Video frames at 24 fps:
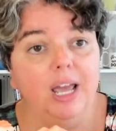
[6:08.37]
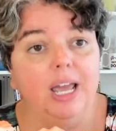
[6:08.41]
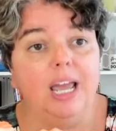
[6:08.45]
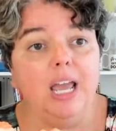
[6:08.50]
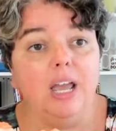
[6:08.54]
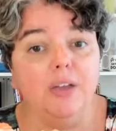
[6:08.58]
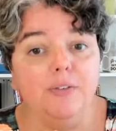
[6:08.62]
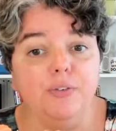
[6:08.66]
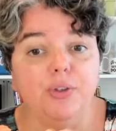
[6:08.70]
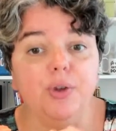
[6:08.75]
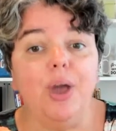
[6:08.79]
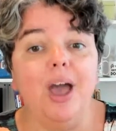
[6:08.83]

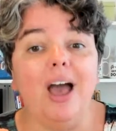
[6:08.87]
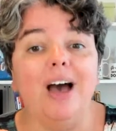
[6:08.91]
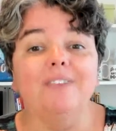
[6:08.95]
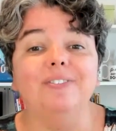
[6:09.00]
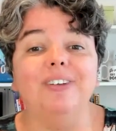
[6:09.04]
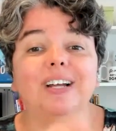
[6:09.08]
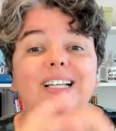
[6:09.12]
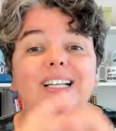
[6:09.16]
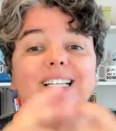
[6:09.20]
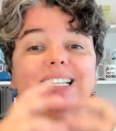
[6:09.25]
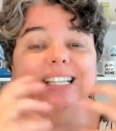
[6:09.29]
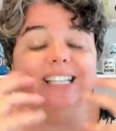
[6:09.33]
If you have
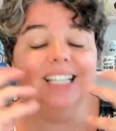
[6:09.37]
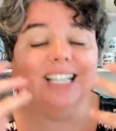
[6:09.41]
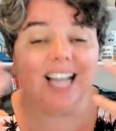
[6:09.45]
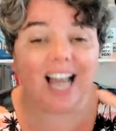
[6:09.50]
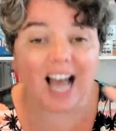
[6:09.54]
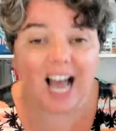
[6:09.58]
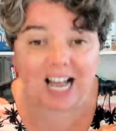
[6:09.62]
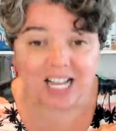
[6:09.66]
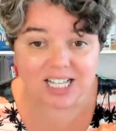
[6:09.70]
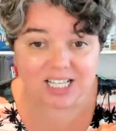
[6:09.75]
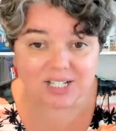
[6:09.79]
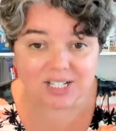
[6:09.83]

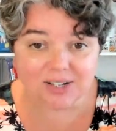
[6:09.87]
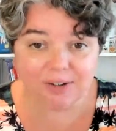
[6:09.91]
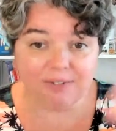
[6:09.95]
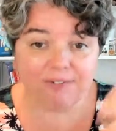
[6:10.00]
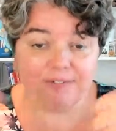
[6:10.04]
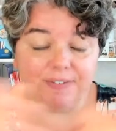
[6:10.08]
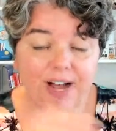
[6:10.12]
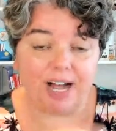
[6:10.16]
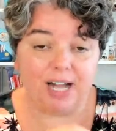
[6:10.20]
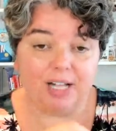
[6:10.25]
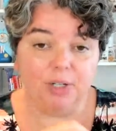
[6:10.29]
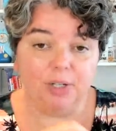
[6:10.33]
lots of
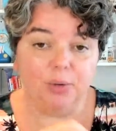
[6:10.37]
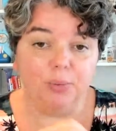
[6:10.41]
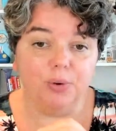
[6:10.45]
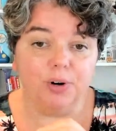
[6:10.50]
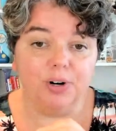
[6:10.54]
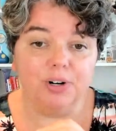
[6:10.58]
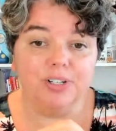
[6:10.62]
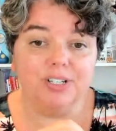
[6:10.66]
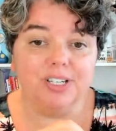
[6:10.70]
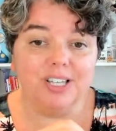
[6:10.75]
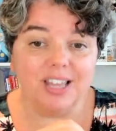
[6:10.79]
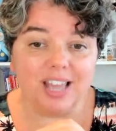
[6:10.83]

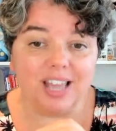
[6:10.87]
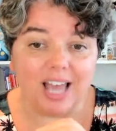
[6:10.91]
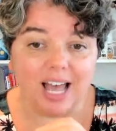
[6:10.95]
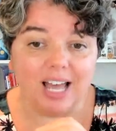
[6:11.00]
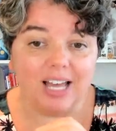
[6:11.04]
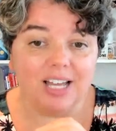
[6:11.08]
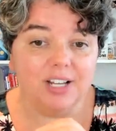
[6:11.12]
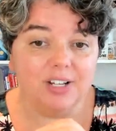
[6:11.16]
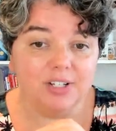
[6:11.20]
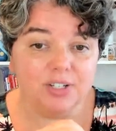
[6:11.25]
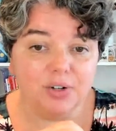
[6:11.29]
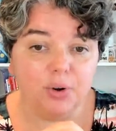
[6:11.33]
followers, that
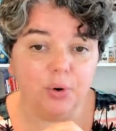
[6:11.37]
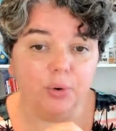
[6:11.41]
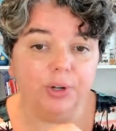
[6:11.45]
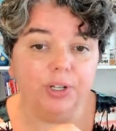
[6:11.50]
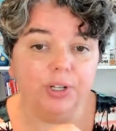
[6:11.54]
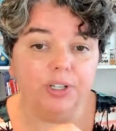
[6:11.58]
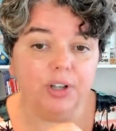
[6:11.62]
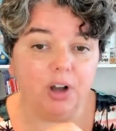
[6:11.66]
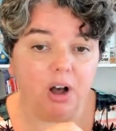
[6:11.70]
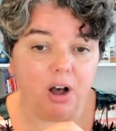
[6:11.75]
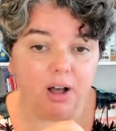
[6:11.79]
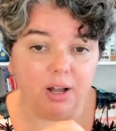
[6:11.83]
is
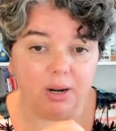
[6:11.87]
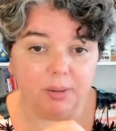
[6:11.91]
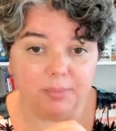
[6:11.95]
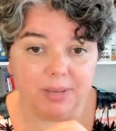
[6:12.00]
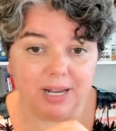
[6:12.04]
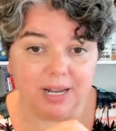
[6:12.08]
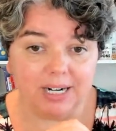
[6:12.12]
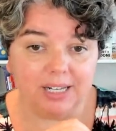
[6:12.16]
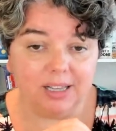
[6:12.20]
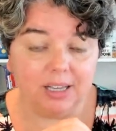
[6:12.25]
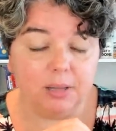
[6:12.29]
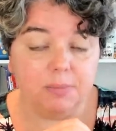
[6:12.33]
going to
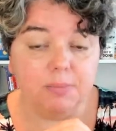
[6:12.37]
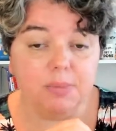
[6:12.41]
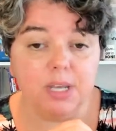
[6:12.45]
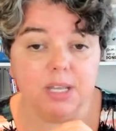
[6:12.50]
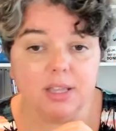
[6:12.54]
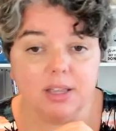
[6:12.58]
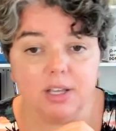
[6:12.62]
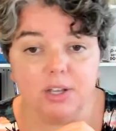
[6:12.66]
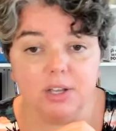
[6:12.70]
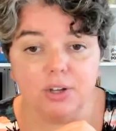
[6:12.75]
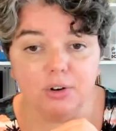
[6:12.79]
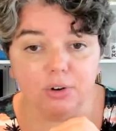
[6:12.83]
automatically
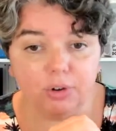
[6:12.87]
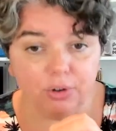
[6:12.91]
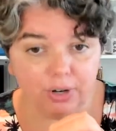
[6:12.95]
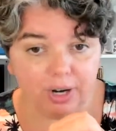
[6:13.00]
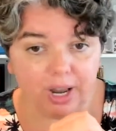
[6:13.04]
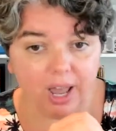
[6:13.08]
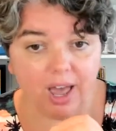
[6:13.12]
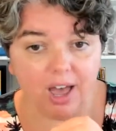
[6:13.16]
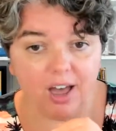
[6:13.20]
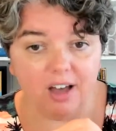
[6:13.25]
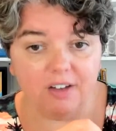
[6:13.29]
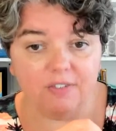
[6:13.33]
mean that you're going to
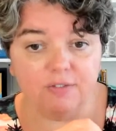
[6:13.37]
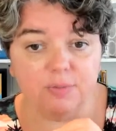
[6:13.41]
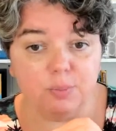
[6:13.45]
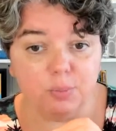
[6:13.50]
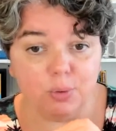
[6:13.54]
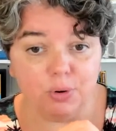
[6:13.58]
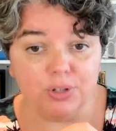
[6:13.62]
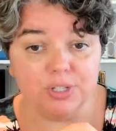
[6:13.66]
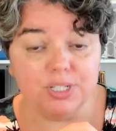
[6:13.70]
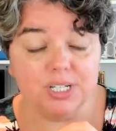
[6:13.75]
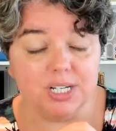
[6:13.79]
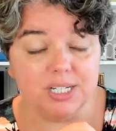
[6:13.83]
have
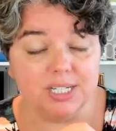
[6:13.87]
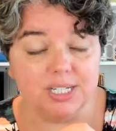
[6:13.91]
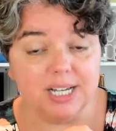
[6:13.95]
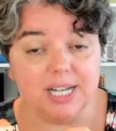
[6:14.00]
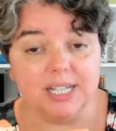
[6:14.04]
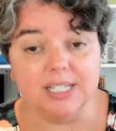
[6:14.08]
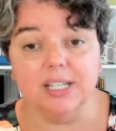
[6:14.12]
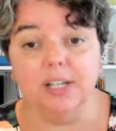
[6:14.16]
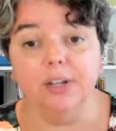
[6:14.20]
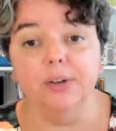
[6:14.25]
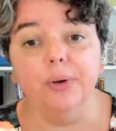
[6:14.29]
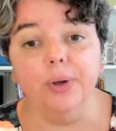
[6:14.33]
more
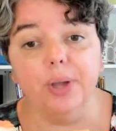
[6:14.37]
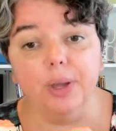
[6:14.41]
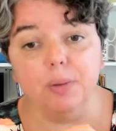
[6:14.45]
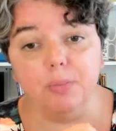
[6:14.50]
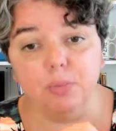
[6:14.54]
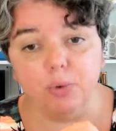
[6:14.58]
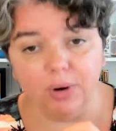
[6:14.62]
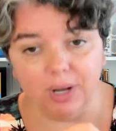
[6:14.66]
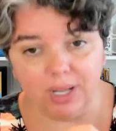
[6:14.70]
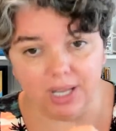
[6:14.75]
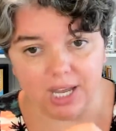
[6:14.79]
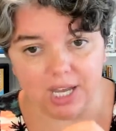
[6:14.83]
success, that you'll get
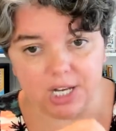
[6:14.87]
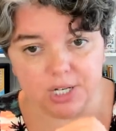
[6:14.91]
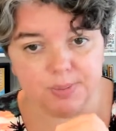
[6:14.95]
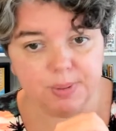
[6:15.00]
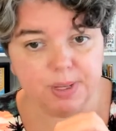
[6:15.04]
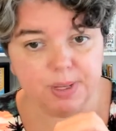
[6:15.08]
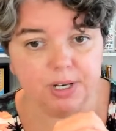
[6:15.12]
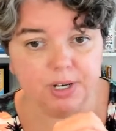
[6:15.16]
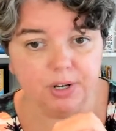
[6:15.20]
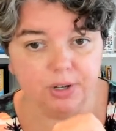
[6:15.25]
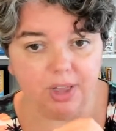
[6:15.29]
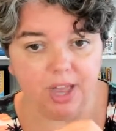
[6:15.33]
more
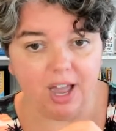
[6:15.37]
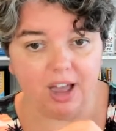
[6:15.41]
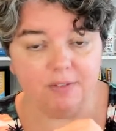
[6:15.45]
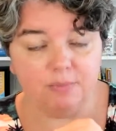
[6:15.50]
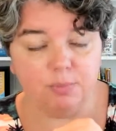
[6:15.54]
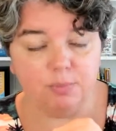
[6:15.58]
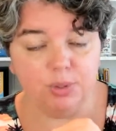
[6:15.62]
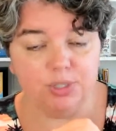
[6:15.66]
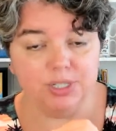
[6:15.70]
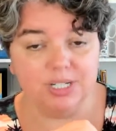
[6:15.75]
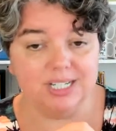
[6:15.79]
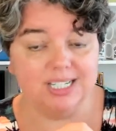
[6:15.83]
engagement and you'll have
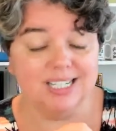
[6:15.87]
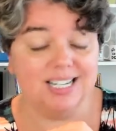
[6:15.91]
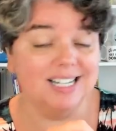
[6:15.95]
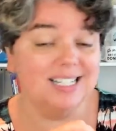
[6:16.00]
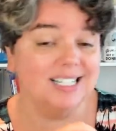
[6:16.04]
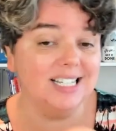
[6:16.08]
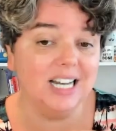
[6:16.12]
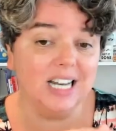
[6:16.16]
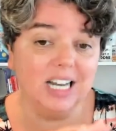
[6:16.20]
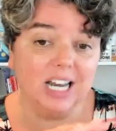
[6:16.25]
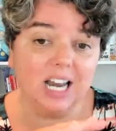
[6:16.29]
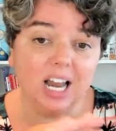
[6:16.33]
more success.
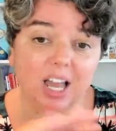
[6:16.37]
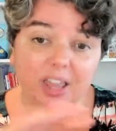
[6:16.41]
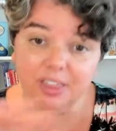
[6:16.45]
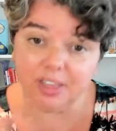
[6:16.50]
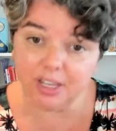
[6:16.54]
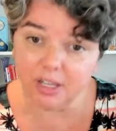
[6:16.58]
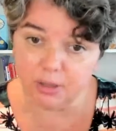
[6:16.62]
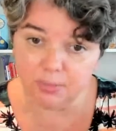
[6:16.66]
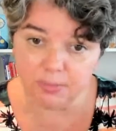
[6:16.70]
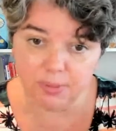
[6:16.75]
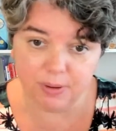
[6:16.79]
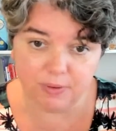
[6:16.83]
And
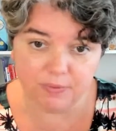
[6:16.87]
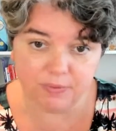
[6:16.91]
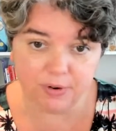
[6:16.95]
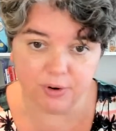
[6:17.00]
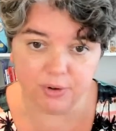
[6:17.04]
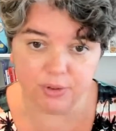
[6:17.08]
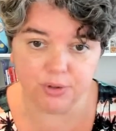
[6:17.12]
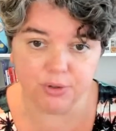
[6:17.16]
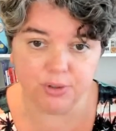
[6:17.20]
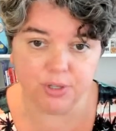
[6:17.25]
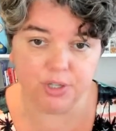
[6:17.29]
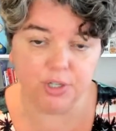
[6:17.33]
nothing could be
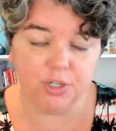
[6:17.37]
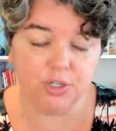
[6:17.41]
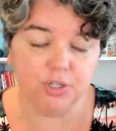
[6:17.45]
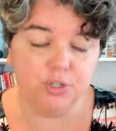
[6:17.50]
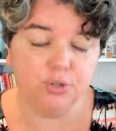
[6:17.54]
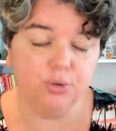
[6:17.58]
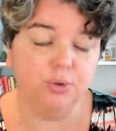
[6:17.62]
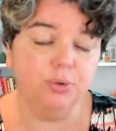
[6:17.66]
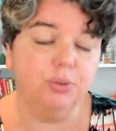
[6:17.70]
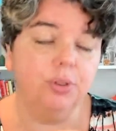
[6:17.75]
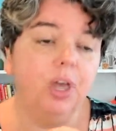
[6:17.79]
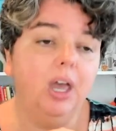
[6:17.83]
further than the
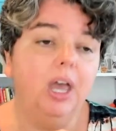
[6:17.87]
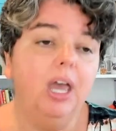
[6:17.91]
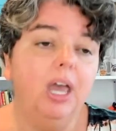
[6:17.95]
truth.